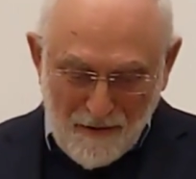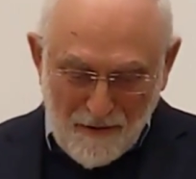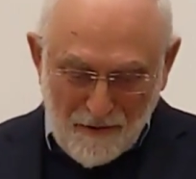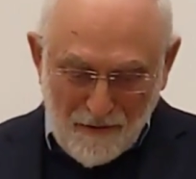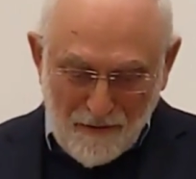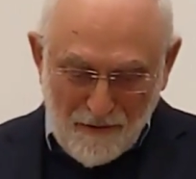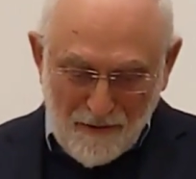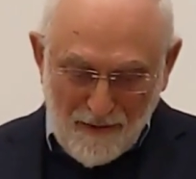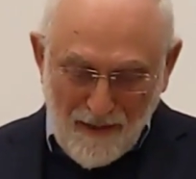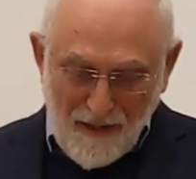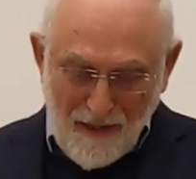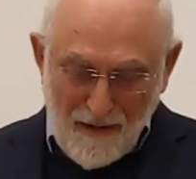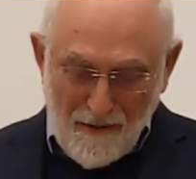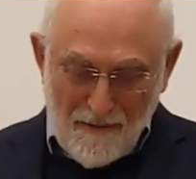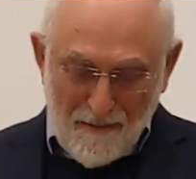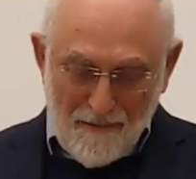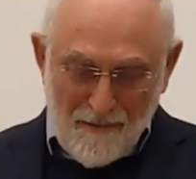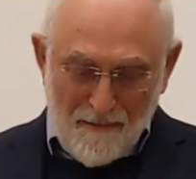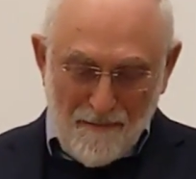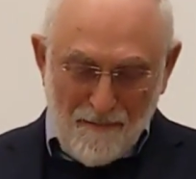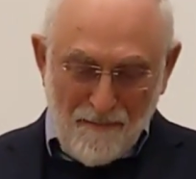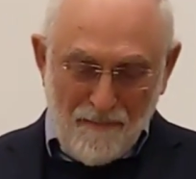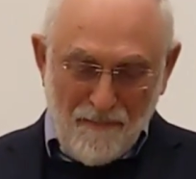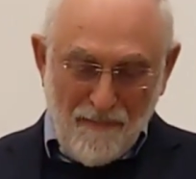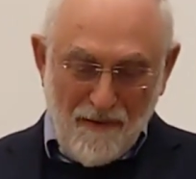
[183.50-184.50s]
So now,
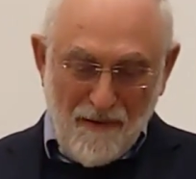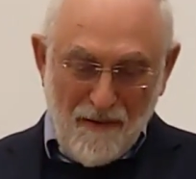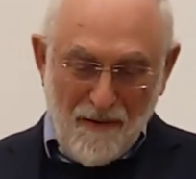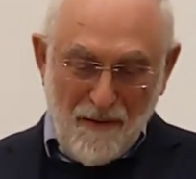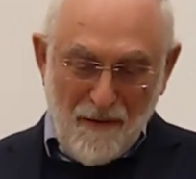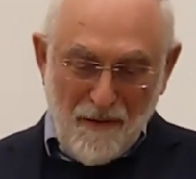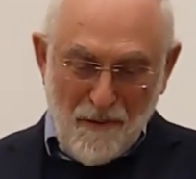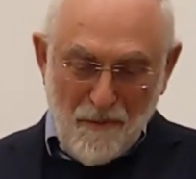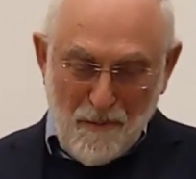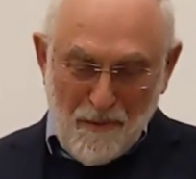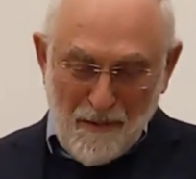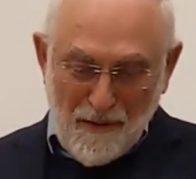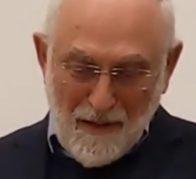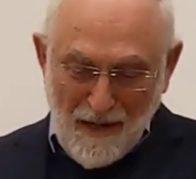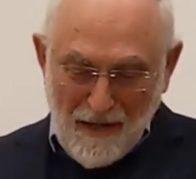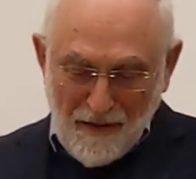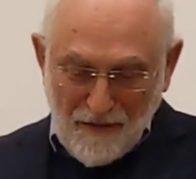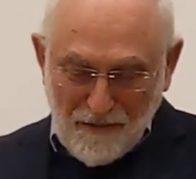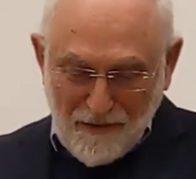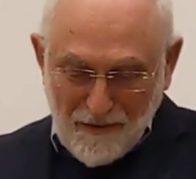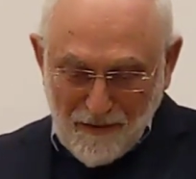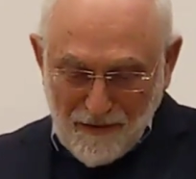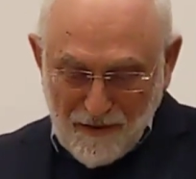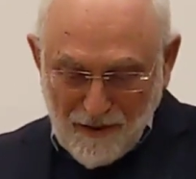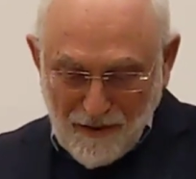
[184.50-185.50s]
you would
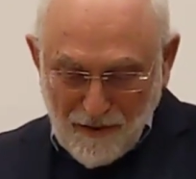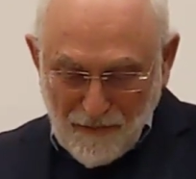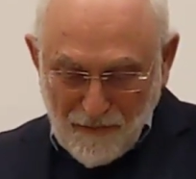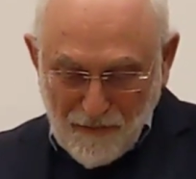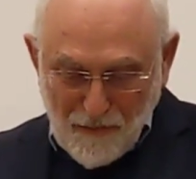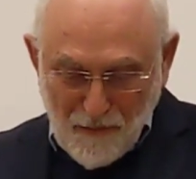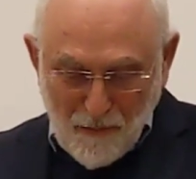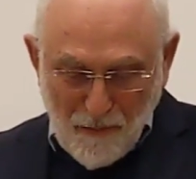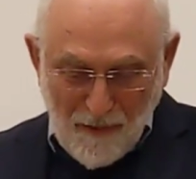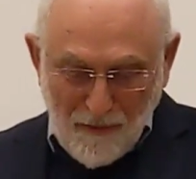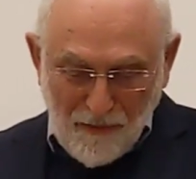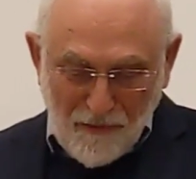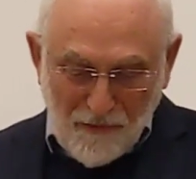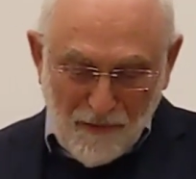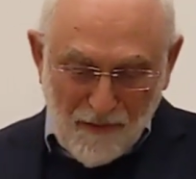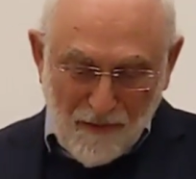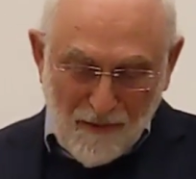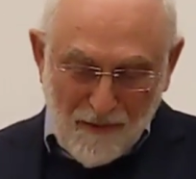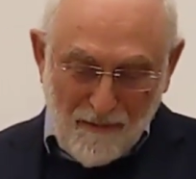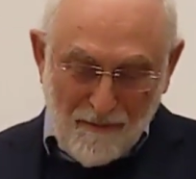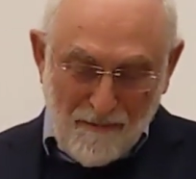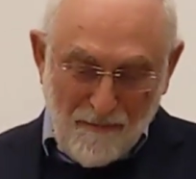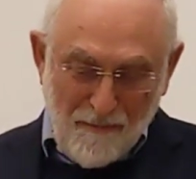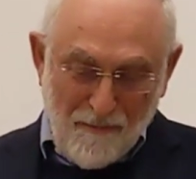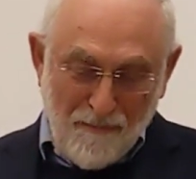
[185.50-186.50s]
ask yourself a question.